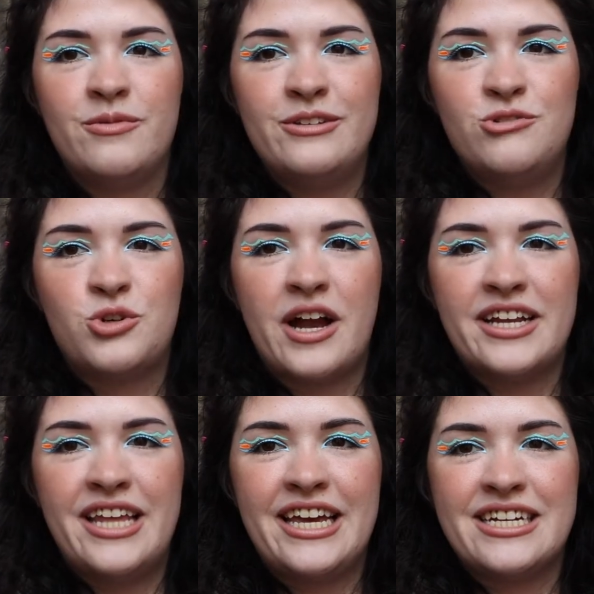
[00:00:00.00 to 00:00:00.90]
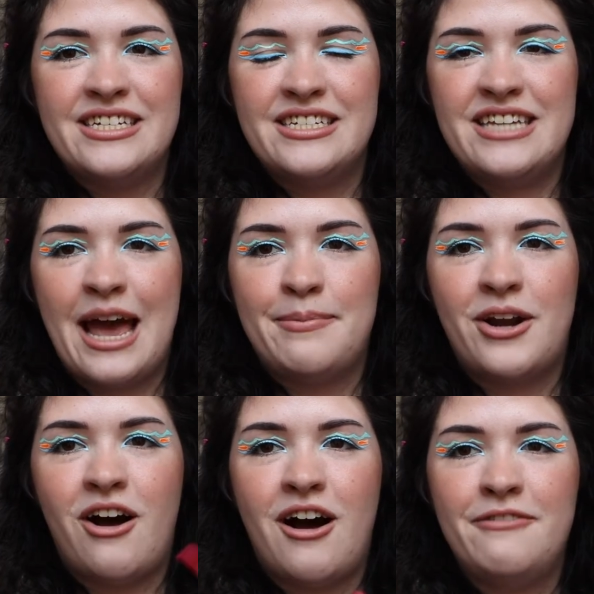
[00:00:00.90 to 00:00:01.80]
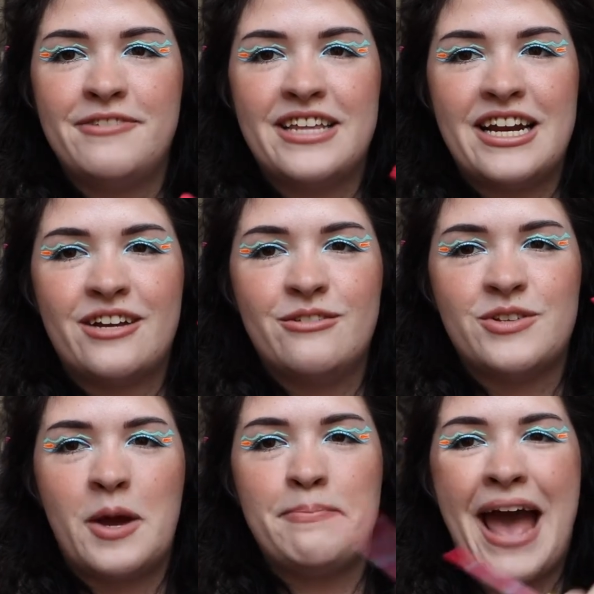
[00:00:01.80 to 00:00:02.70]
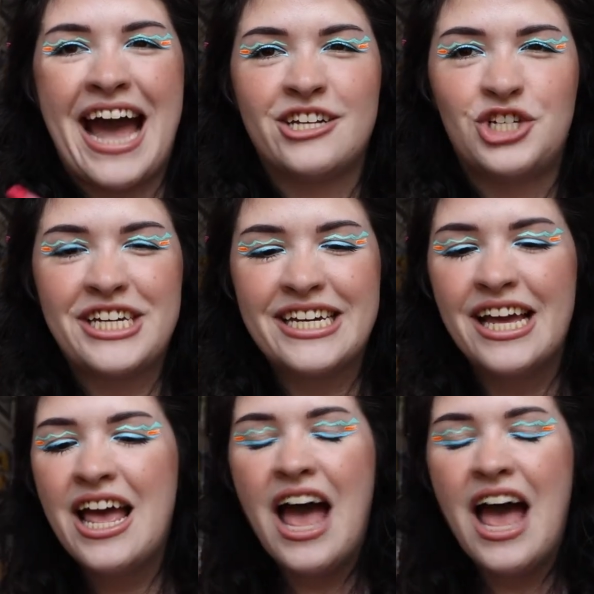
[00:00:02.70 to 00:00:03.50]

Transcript: you try to like dab it off, and then it goes on patchy.